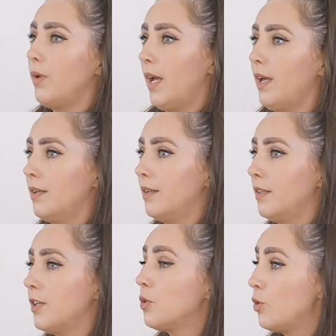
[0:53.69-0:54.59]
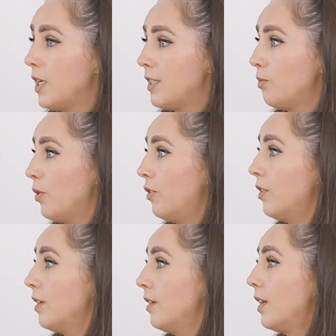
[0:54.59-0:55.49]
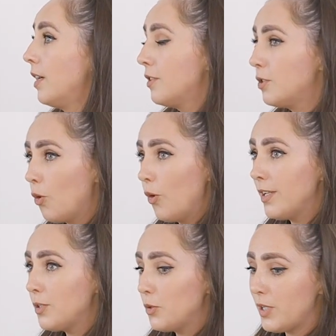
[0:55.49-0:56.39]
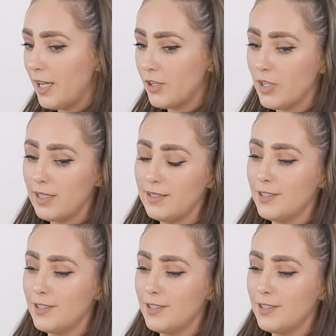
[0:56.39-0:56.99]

in association with the Soil Association.